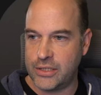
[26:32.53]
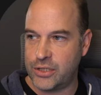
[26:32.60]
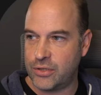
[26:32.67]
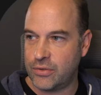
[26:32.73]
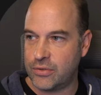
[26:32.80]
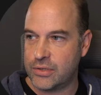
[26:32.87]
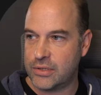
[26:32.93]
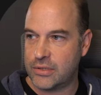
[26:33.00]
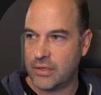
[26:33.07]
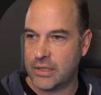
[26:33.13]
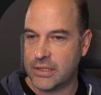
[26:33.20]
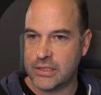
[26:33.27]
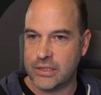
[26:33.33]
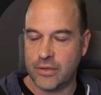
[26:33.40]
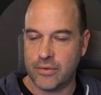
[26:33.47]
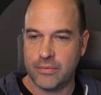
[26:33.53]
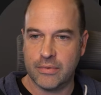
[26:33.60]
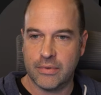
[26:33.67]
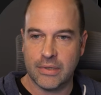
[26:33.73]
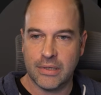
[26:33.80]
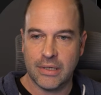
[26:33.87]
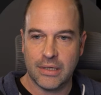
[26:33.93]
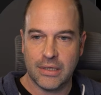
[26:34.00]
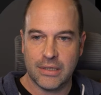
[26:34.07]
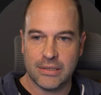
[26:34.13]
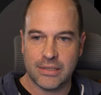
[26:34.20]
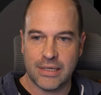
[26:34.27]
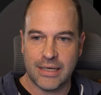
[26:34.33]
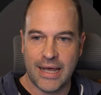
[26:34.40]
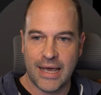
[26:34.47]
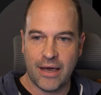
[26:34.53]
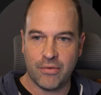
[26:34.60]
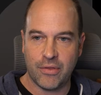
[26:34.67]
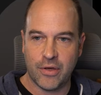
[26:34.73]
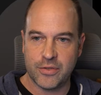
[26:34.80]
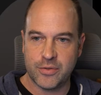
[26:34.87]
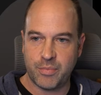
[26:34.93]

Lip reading: shots like so. So now those